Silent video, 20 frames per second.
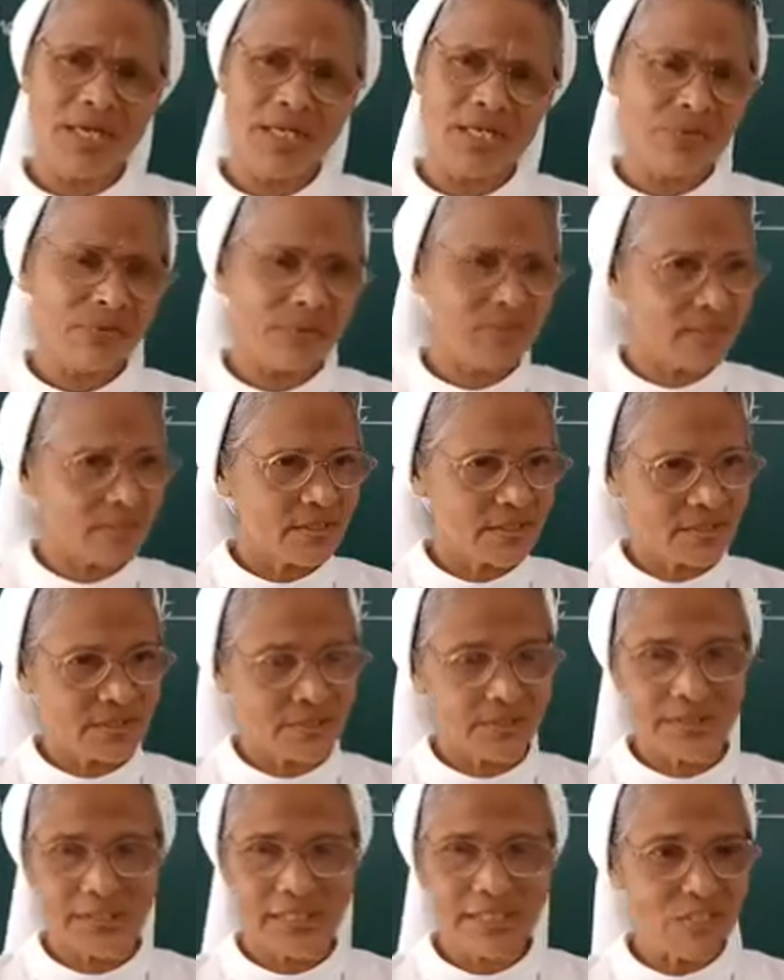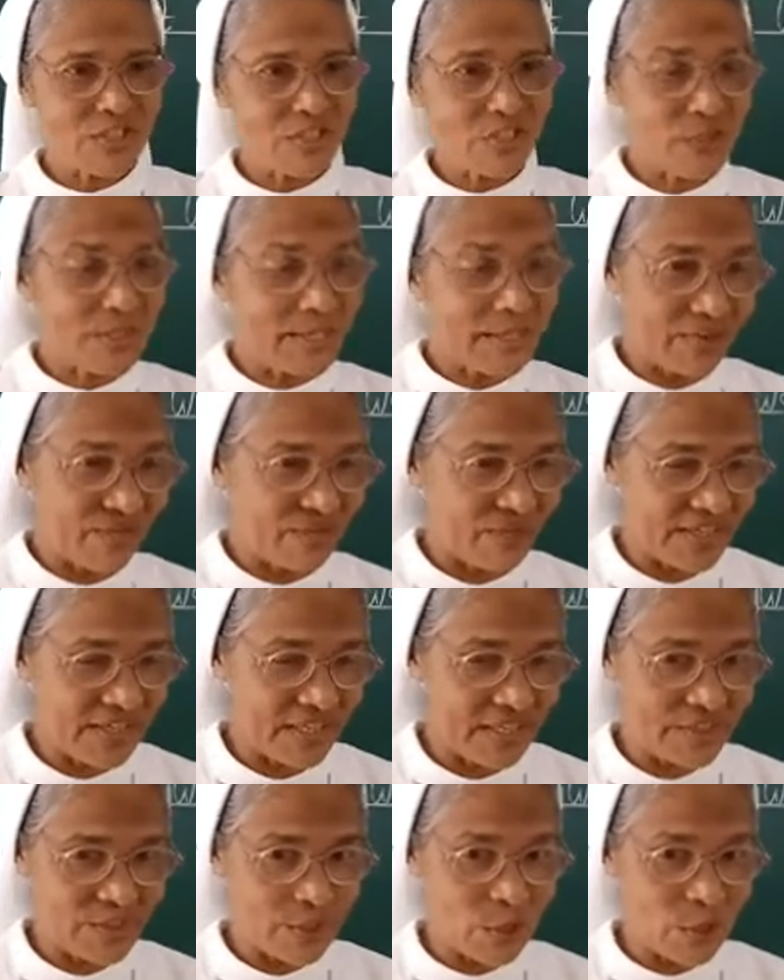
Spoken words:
It is not difficult,